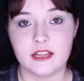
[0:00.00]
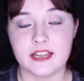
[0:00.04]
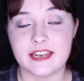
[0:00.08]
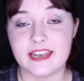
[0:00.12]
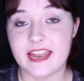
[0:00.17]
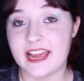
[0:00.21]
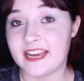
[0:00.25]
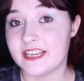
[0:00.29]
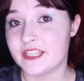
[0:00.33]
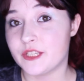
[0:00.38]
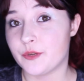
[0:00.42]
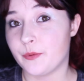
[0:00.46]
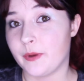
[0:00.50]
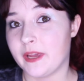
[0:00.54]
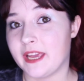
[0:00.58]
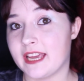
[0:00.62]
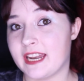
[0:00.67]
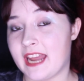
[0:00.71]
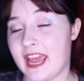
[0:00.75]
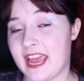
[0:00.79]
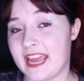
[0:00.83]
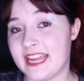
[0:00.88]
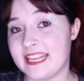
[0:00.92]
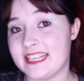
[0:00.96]
Next, we
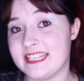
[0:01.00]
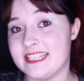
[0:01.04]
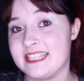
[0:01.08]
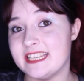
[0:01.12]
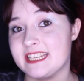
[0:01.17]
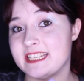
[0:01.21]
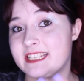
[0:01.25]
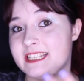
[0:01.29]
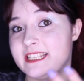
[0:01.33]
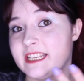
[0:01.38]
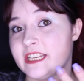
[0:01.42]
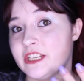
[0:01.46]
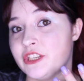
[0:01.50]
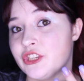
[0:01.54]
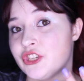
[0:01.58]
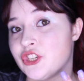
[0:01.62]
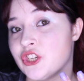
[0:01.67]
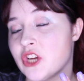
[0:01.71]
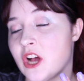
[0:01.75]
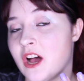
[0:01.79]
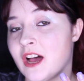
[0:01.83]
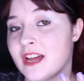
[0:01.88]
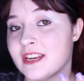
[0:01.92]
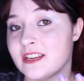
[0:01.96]
get a distant
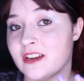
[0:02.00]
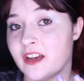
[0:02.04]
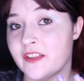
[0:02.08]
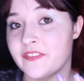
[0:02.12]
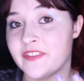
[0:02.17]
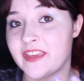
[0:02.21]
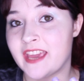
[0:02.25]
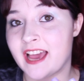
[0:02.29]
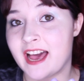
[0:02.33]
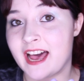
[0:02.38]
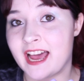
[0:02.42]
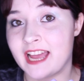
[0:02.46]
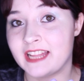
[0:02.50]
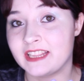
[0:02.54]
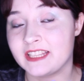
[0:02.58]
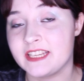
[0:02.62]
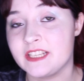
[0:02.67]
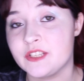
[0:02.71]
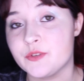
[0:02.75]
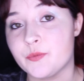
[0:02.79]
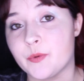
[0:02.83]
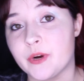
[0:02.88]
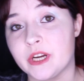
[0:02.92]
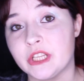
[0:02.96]
shot on the
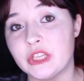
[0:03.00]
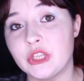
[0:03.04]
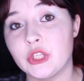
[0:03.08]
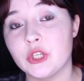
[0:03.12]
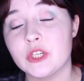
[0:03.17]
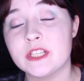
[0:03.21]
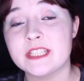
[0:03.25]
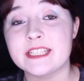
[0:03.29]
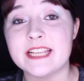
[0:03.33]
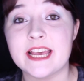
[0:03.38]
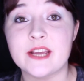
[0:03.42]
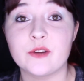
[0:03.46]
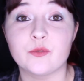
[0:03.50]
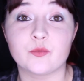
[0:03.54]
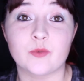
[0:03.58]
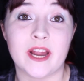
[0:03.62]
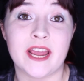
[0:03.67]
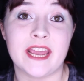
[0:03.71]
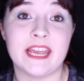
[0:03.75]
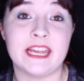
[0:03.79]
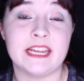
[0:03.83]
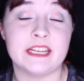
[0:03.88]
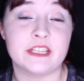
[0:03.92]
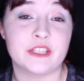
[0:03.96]
island where it looks like
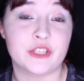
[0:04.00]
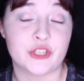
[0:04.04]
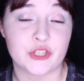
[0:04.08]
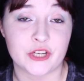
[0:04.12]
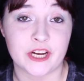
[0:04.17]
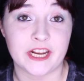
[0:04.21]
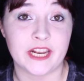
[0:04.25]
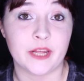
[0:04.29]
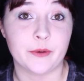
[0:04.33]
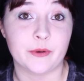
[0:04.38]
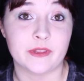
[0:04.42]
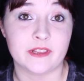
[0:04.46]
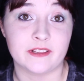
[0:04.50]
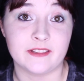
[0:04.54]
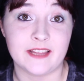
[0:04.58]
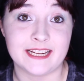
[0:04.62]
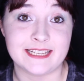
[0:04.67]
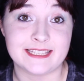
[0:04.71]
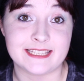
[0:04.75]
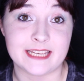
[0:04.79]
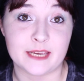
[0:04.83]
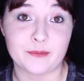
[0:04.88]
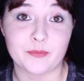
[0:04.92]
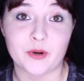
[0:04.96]
Rey is training with a
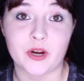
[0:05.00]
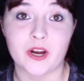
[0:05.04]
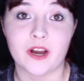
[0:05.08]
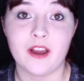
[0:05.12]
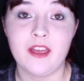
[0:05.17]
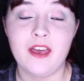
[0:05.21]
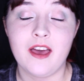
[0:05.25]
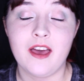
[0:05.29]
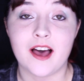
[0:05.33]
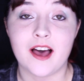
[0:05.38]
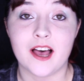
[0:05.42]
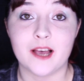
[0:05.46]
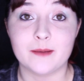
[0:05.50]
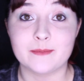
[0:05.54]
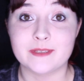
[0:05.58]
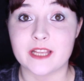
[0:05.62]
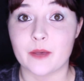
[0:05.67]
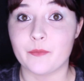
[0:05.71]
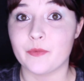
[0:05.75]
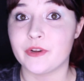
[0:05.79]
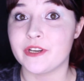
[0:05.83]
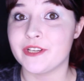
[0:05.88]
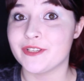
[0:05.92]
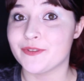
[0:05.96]
lightsaber.
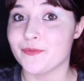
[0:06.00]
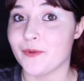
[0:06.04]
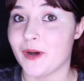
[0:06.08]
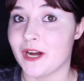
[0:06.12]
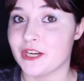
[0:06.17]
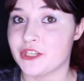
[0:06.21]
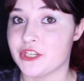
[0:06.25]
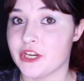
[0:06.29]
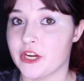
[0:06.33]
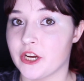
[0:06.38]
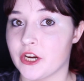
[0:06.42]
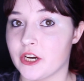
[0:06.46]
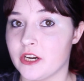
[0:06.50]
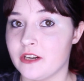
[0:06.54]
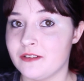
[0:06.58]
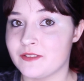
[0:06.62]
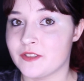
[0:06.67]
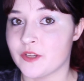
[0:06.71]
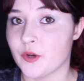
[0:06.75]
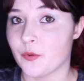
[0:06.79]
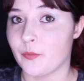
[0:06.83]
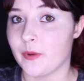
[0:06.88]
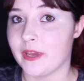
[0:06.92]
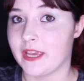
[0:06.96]
Someone is watching her,
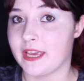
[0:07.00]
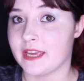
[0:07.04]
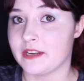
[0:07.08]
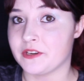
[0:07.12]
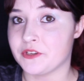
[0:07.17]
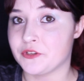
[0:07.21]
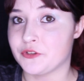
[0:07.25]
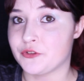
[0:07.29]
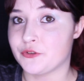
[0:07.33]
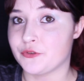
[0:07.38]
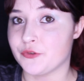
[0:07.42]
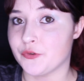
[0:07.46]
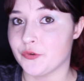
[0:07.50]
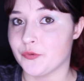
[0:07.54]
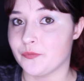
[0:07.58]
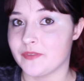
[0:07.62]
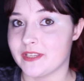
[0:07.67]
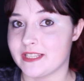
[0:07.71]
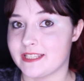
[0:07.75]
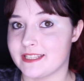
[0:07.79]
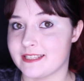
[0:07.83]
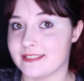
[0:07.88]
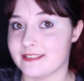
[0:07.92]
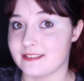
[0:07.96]
so we can assume
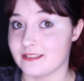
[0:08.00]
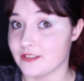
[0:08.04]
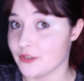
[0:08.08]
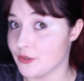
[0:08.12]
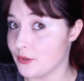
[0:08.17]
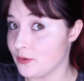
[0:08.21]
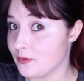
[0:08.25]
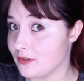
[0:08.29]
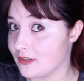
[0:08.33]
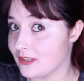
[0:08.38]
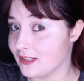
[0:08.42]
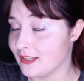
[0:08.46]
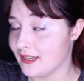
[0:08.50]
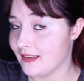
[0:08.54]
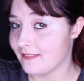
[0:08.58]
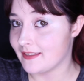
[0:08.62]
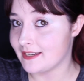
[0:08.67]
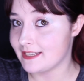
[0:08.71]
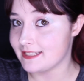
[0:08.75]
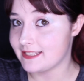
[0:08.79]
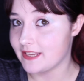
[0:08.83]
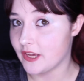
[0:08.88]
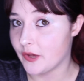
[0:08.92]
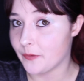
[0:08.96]
this is Luke
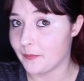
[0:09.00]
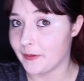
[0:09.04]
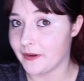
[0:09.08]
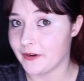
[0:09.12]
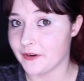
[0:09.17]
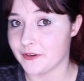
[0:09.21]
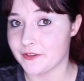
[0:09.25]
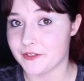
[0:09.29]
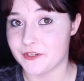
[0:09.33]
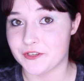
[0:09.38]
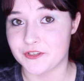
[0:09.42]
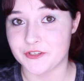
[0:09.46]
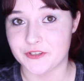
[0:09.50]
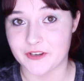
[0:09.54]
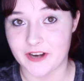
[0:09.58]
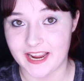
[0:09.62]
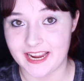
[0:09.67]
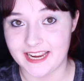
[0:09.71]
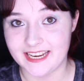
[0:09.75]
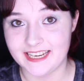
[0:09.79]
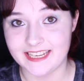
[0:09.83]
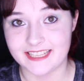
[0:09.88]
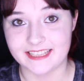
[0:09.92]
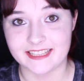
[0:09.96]
that is helping her to
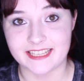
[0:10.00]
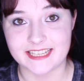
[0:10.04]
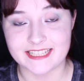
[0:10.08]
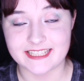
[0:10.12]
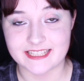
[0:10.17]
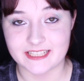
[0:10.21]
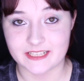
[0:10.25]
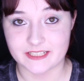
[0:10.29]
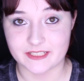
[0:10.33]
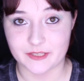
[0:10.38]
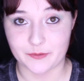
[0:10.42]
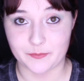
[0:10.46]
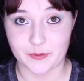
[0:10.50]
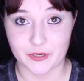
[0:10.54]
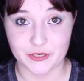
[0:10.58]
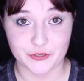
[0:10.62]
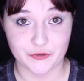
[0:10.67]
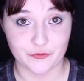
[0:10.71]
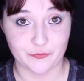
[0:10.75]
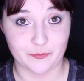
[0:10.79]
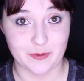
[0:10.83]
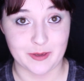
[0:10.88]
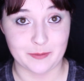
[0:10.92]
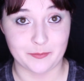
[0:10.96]
train, unless there's a bunch
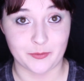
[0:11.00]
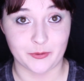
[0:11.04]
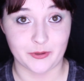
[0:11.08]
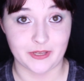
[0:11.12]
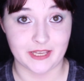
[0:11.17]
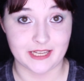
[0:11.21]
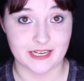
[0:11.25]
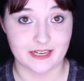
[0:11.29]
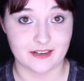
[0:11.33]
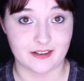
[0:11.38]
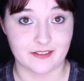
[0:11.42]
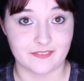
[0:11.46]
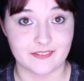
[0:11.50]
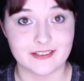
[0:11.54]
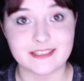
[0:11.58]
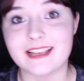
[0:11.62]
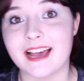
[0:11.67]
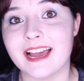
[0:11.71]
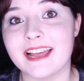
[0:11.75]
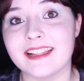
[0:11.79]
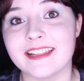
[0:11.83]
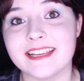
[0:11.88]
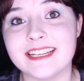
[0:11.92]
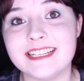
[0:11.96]
of people hidden on this
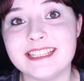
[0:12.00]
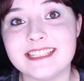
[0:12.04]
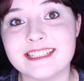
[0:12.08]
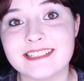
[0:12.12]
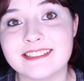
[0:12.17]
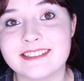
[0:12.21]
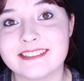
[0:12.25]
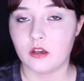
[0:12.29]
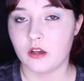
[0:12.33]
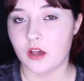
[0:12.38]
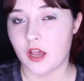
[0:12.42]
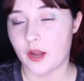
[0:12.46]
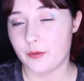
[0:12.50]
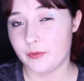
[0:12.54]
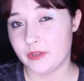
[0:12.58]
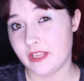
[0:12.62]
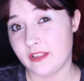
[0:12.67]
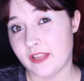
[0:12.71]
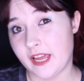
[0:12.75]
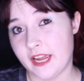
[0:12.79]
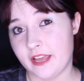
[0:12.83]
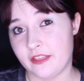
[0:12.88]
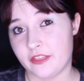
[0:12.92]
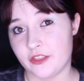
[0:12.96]
island. I really
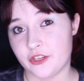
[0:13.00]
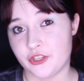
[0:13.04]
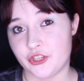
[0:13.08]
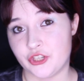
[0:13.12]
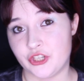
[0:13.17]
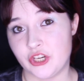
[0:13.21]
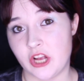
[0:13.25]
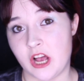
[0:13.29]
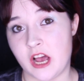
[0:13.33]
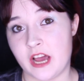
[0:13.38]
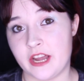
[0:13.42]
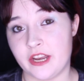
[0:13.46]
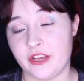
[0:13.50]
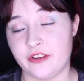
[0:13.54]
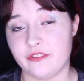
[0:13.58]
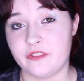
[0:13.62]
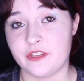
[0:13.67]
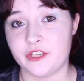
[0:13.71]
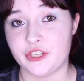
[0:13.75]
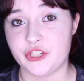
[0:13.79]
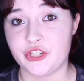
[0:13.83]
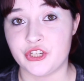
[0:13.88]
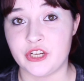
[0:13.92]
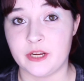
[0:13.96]
like the shot of
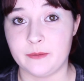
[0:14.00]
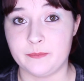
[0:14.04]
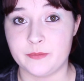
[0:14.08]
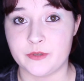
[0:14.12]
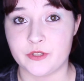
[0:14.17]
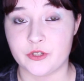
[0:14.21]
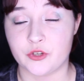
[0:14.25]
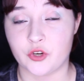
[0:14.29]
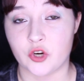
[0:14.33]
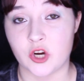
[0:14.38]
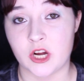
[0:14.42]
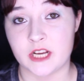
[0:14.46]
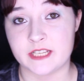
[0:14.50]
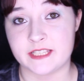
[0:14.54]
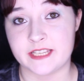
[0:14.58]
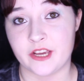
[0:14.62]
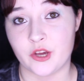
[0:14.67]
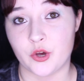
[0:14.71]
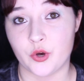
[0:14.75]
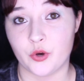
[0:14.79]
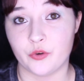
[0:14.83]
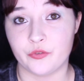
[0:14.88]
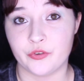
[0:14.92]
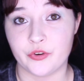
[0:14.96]
the ships
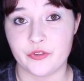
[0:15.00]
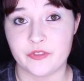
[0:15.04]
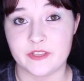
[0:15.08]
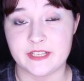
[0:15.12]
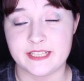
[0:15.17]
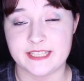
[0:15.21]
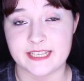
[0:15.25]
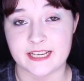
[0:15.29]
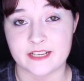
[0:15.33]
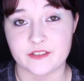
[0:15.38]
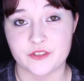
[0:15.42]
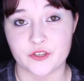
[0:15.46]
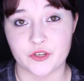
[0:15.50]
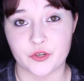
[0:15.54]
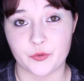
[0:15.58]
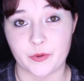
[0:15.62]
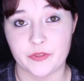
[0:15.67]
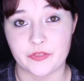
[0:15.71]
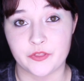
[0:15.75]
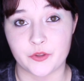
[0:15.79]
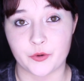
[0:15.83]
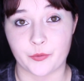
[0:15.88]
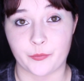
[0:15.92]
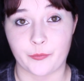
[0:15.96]
crossing over the desert
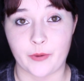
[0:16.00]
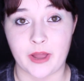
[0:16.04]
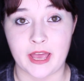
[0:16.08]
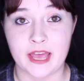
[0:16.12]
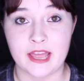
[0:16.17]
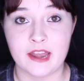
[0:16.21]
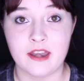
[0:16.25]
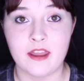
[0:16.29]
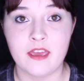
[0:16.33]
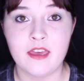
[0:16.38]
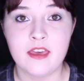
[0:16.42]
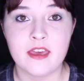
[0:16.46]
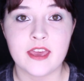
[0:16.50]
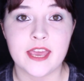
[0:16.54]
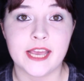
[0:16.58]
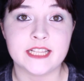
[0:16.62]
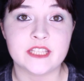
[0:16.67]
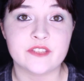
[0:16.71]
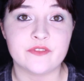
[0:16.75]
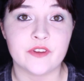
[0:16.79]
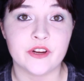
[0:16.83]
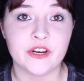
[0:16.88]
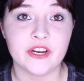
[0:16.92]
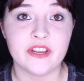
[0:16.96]
with the red.
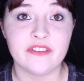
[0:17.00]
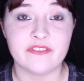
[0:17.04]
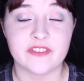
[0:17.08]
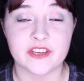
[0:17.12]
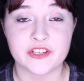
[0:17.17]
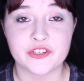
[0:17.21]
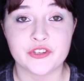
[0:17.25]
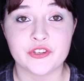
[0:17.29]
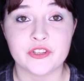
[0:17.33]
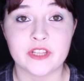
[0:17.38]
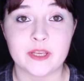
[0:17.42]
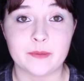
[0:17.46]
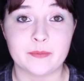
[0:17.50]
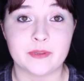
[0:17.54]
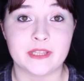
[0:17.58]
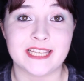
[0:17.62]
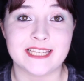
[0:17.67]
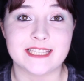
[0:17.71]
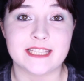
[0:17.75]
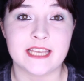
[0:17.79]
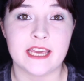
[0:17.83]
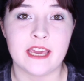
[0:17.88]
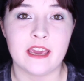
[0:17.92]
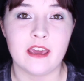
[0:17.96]
It's very visually
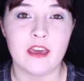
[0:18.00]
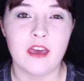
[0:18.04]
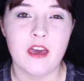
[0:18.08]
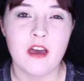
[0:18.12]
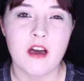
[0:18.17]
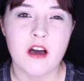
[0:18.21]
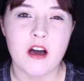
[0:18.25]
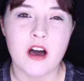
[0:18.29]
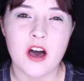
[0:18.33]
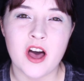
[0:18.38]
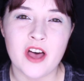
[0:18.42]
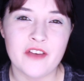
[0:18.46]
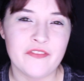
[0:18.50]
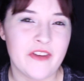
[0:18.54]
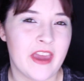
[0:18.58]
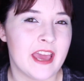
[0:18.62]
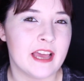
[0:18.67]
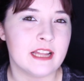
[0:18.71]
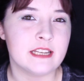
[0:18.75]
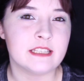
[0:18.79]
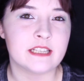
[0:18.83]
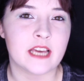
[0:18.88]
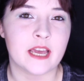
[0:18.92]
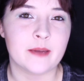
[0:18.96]
pleasing.
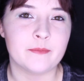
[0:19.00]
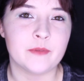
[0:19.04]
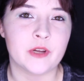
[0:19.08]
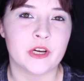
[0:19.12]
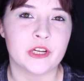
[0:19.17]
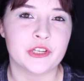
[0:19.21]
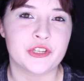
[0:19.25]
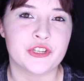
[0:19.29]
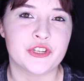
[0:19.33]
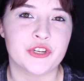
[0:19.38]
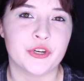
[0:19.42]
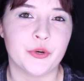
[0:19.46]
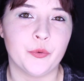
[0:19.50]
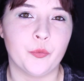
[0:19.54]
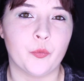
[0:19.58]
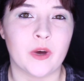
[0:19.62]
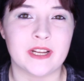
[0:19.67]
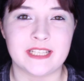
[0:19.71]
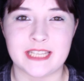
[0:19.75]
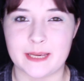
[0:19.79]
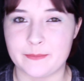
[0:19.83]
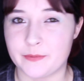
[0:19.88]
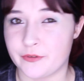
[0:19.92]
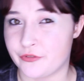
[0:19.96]
Offhand, I'm not sure
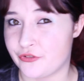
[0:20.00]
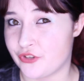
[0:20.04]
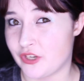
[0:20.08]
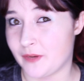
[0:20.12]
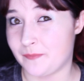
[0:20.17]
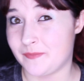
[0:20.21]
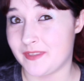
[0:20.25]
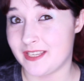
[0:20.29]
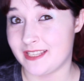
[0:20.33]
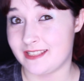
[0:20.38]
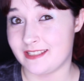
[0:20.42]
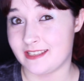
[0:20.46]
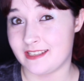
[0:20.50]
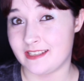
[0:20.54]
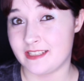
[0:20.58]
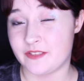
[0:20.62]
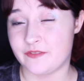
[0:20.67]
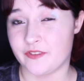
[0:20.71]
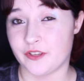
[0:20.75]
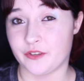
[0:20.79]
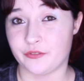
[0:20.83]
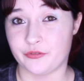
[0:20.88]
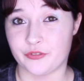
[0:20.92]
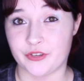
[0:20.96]
what type of ship this is.
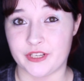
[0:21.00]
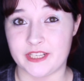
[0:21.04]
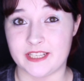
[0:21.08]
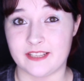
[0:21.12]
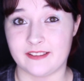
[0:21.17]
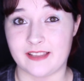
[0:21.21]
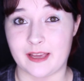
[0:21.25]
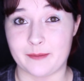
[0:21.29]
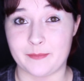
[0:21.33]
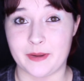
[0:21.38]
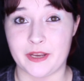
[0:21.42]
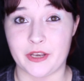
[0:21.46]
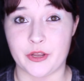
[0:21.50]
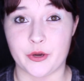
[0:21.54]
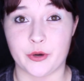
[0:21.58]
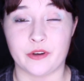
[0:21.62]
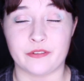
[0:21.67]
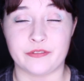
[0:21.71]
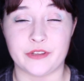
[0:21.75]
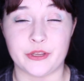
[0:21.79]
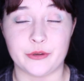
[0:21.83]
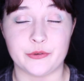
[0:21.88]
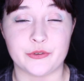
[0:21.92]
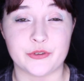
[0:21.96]
Feel free to let me know
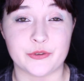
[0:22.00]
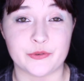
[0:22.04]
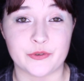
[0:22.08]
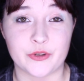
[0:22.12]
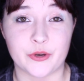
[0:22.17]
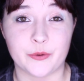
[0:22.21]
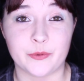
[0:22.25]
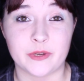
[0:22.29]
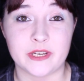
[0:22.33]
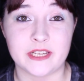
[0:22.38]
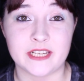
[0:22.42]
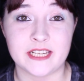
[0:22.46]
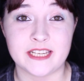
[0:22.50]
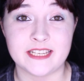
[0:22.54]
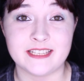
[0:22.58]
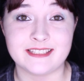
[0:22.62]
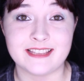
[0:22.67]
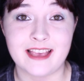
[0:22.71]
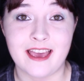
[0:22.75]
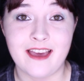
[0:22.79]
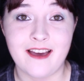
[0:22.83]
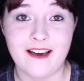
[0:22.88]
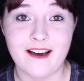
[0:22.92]
if you do know what it is.